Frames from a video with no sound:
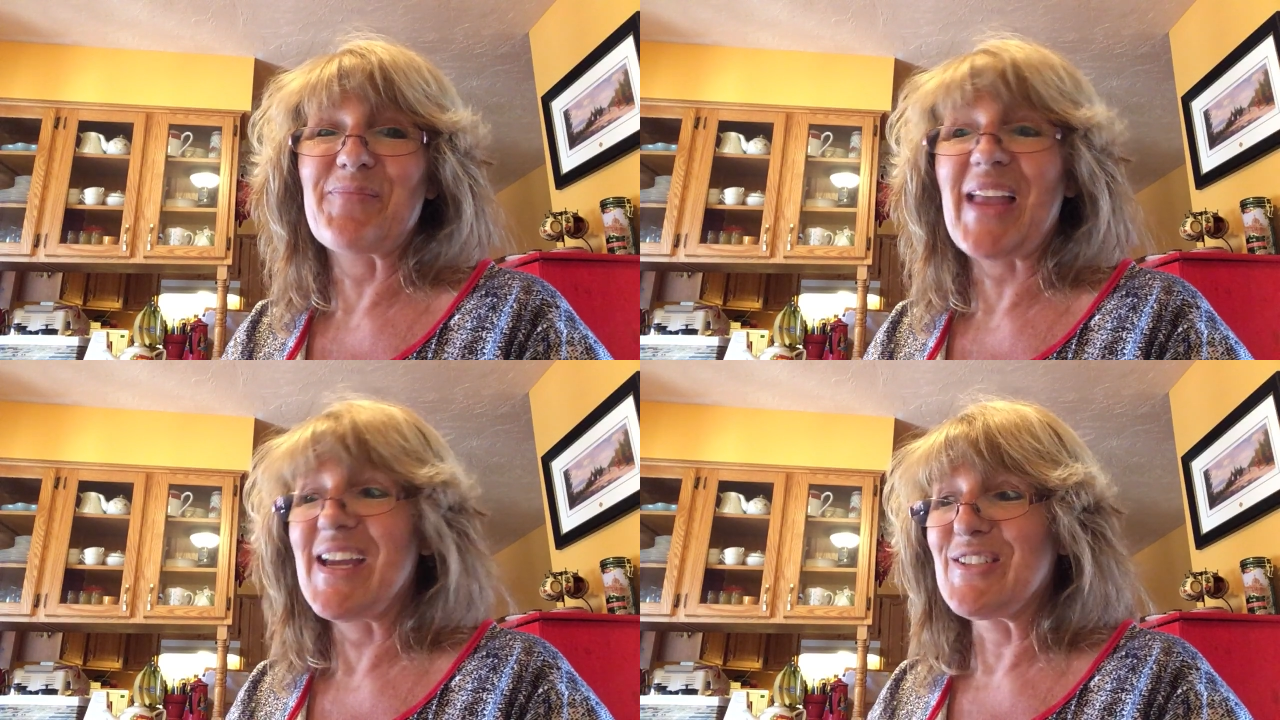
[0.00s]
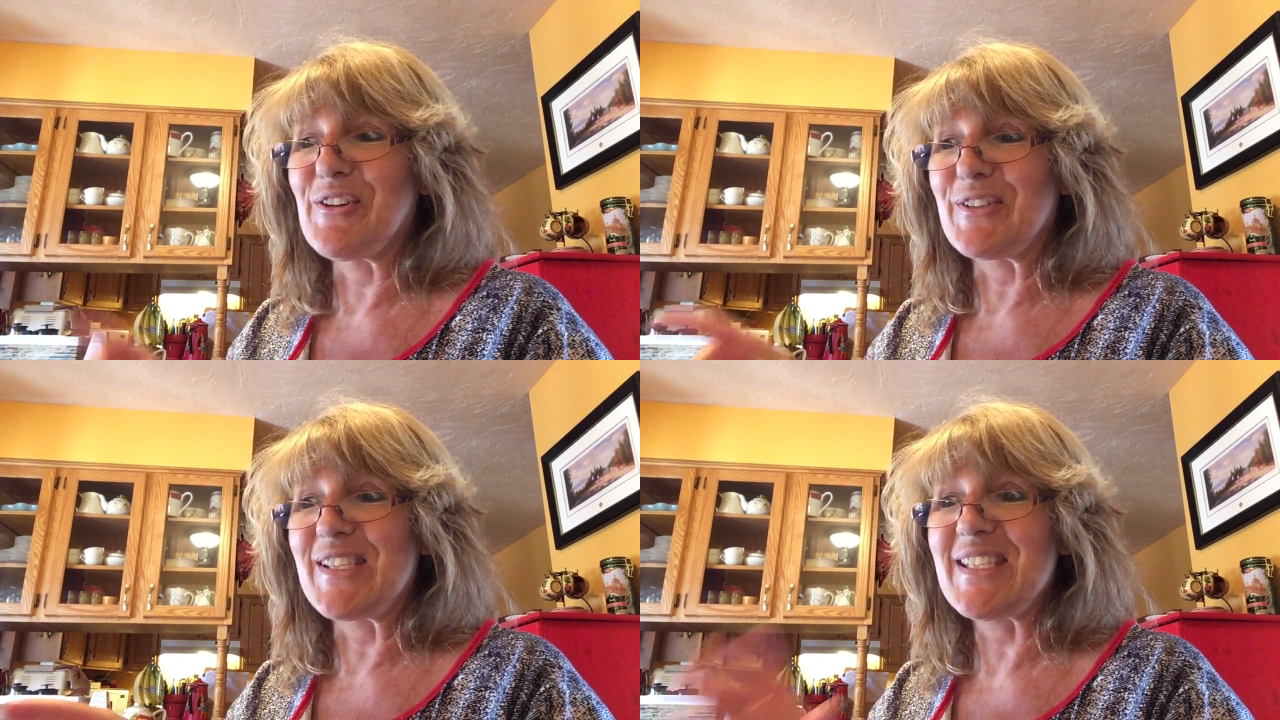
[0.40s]
and
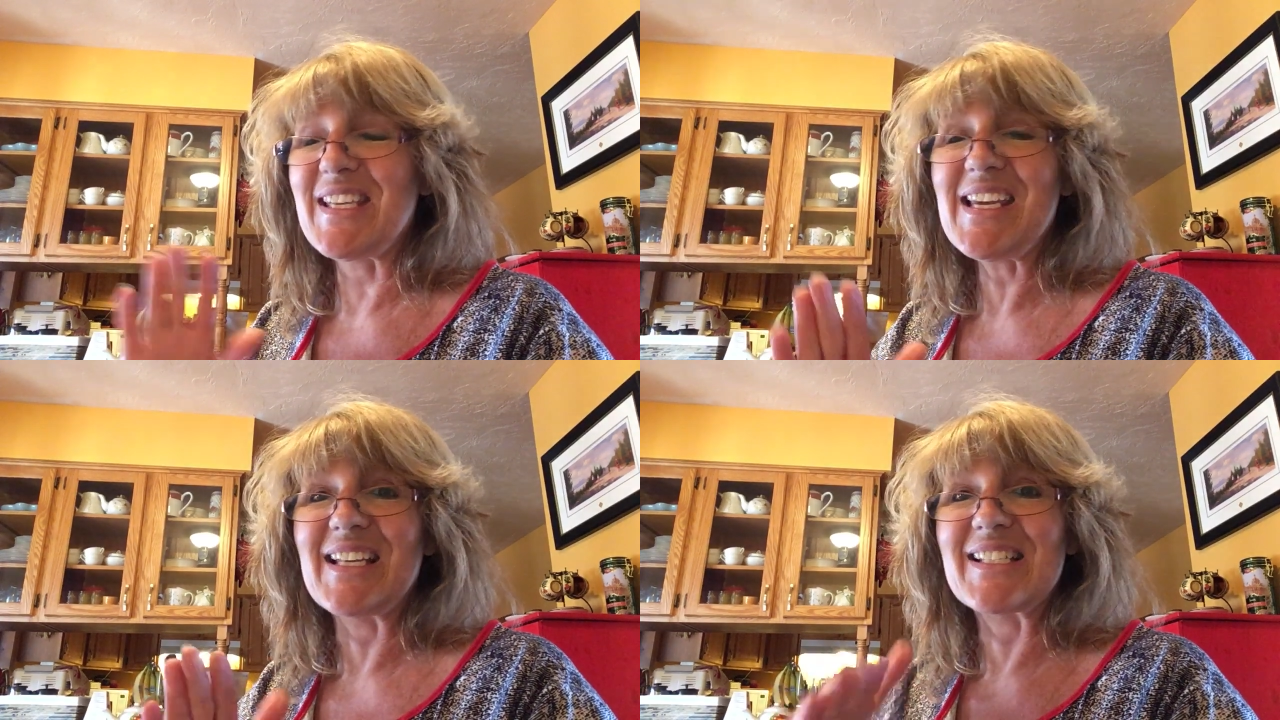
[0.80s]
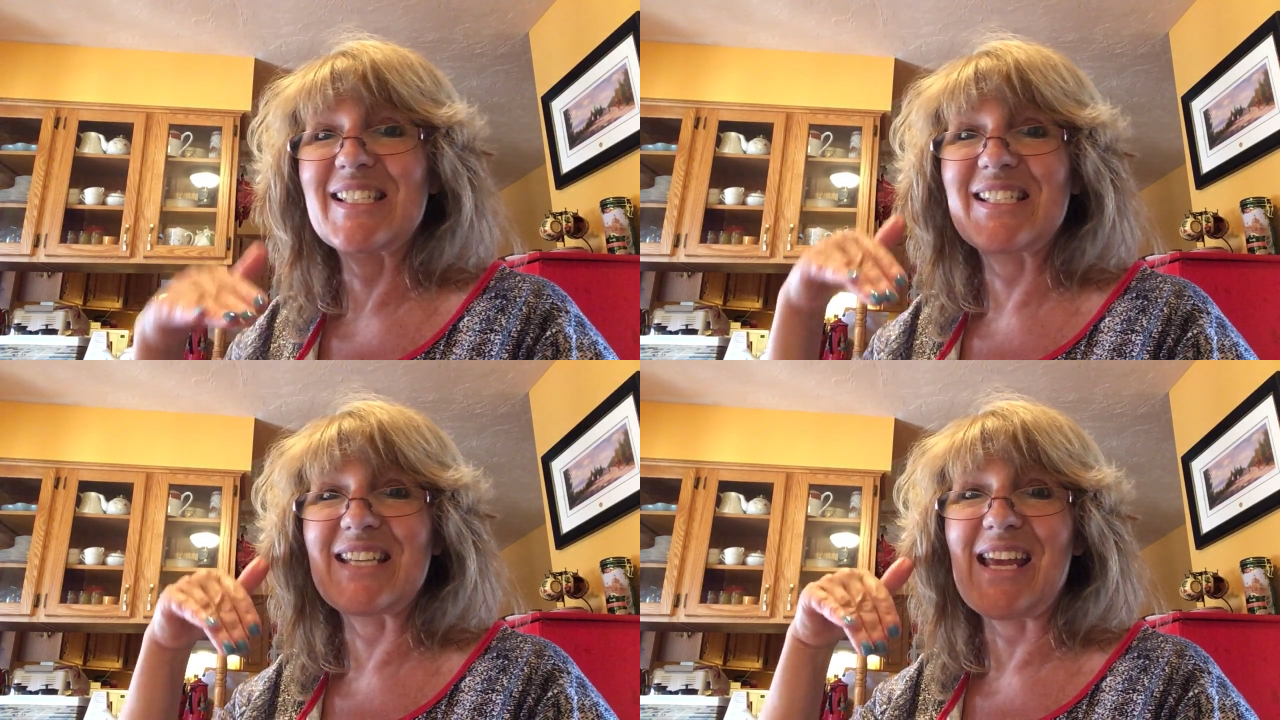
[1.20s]
you'll see it
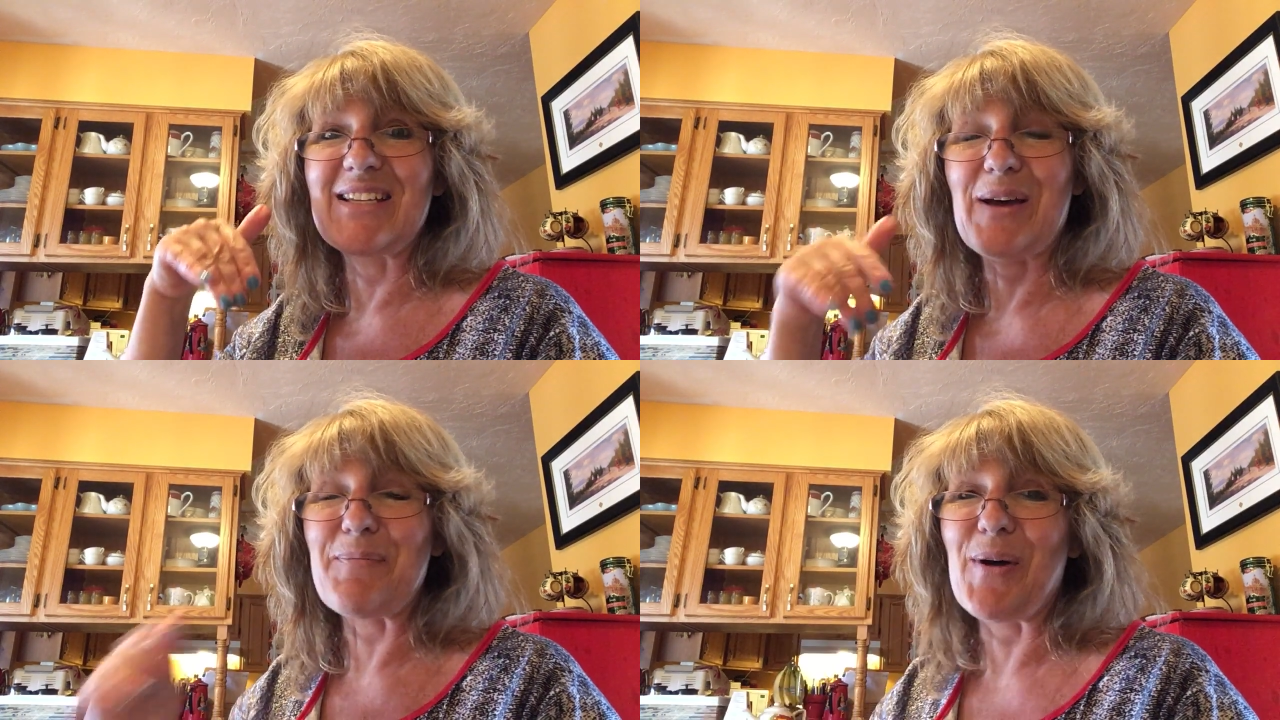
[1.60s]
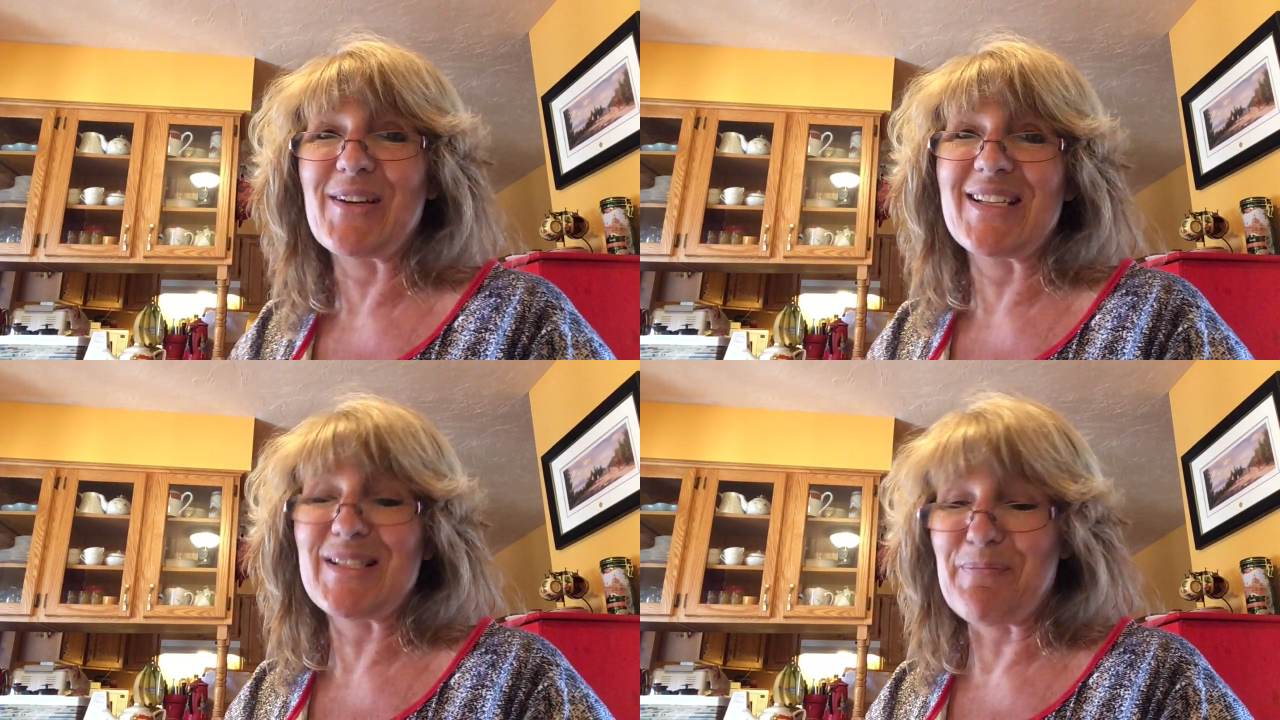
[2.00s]
stand up on its